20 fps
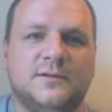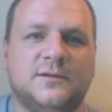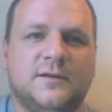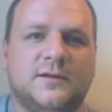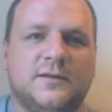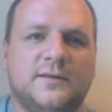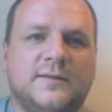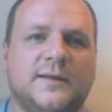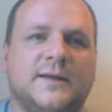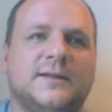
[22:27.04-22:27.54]

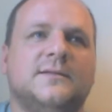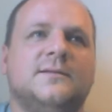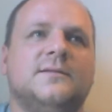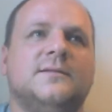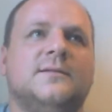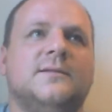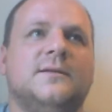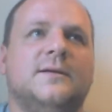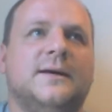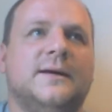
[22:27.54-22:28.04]
that
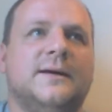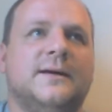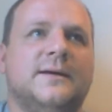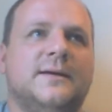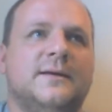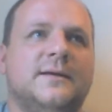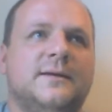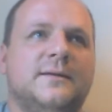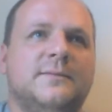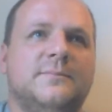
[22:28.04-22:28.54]

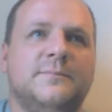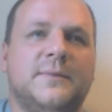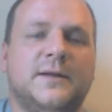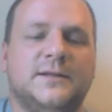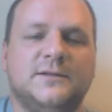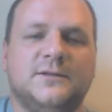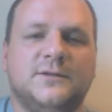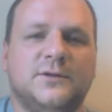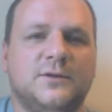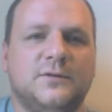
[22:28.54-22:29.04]
I met
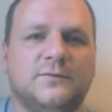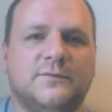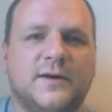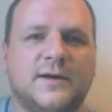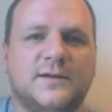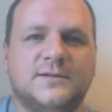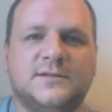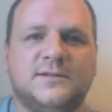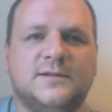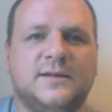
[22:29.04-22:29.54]
at
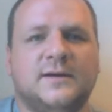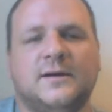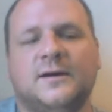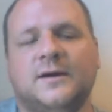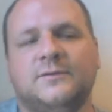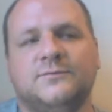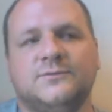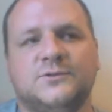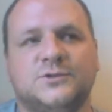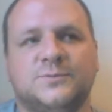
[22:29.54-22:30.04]
university I
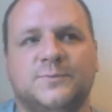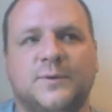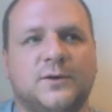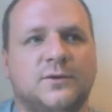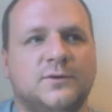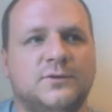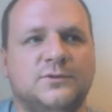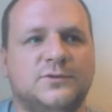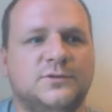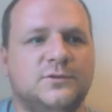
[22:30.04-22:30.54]
haven't
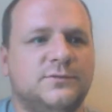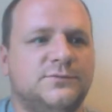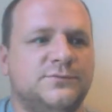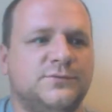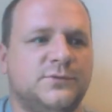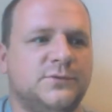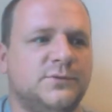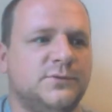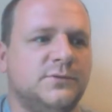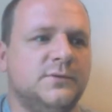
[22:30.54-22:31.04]
spoken to
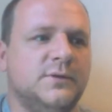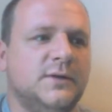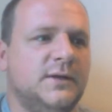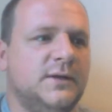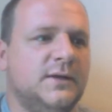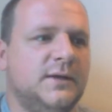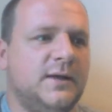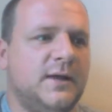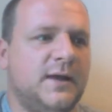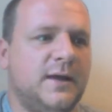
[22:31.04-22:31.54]
for
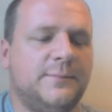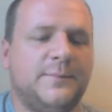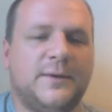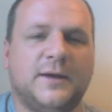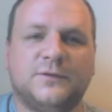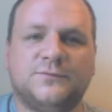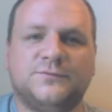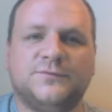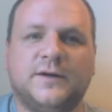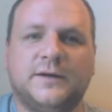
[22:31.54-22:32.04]

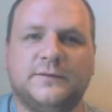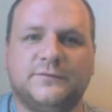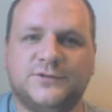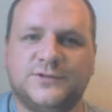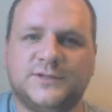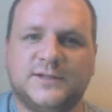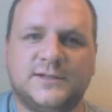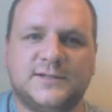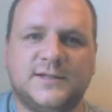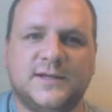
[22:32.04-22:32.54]
about 5 or
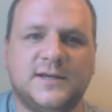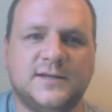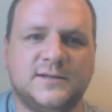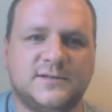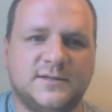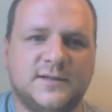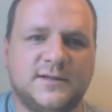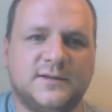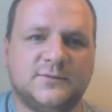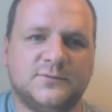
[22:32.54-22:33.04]
6 years
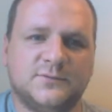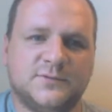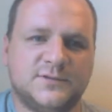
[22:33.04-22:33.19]
now.